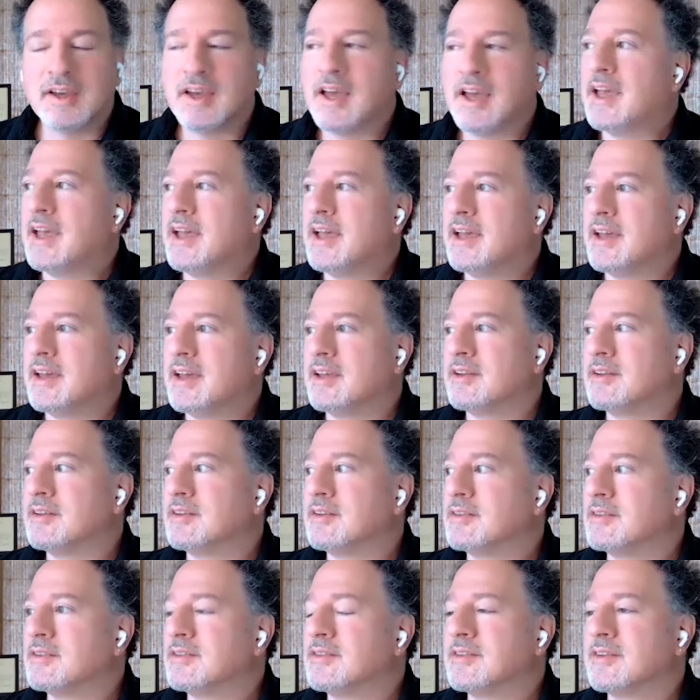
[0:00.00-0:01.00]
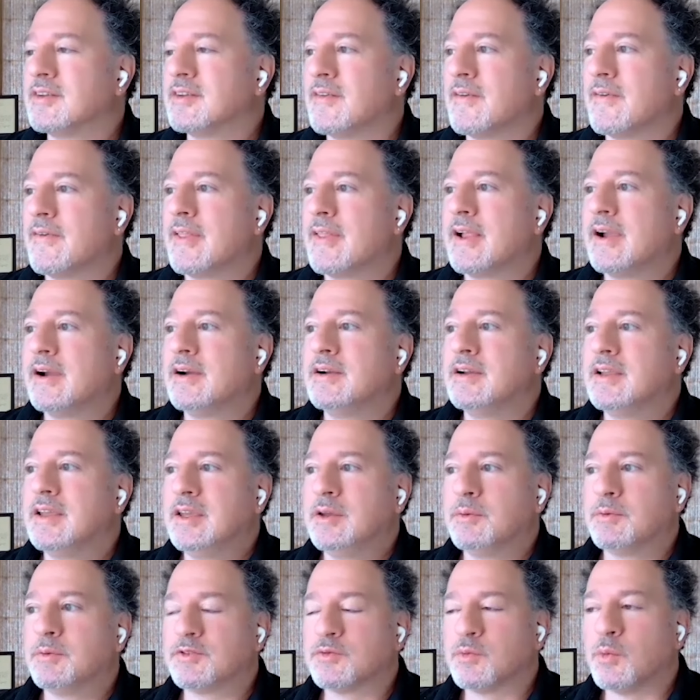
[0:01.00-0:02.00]
And
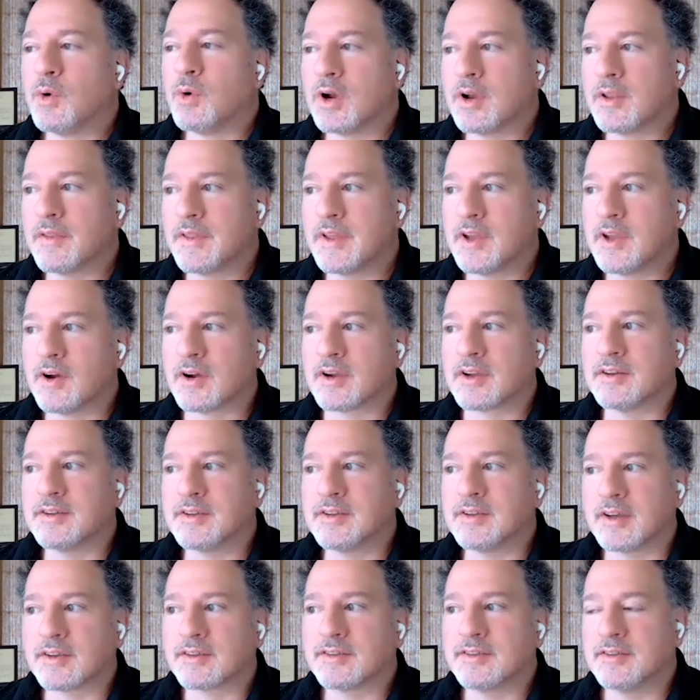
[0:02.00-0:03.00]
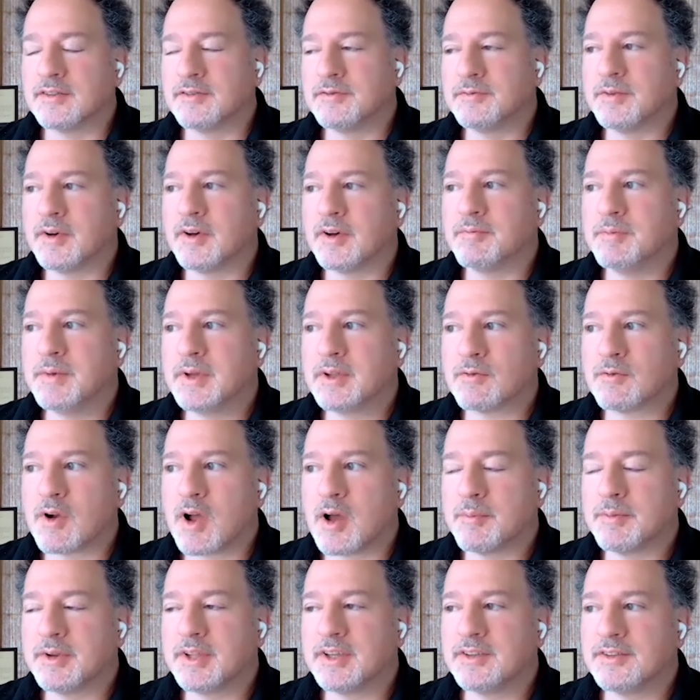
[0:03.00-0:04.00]
he was one of the architects of, of Mitt
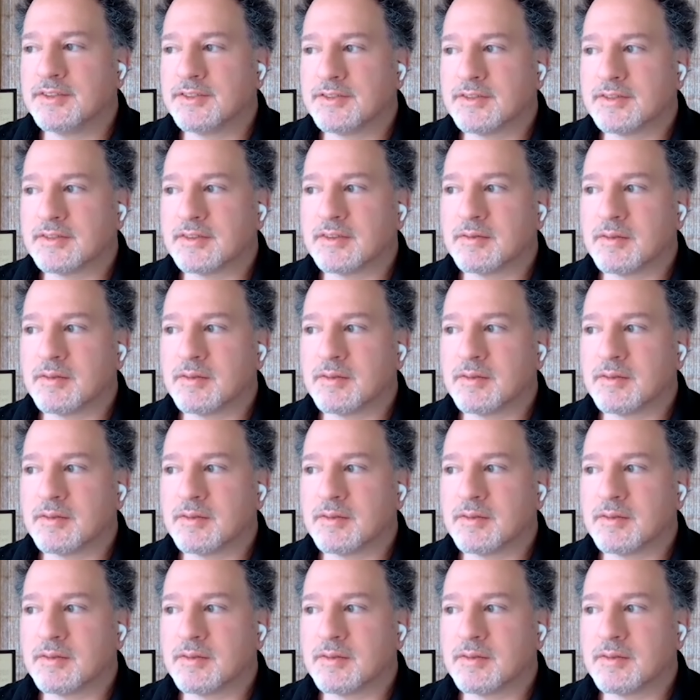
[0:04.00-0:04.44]
Romney's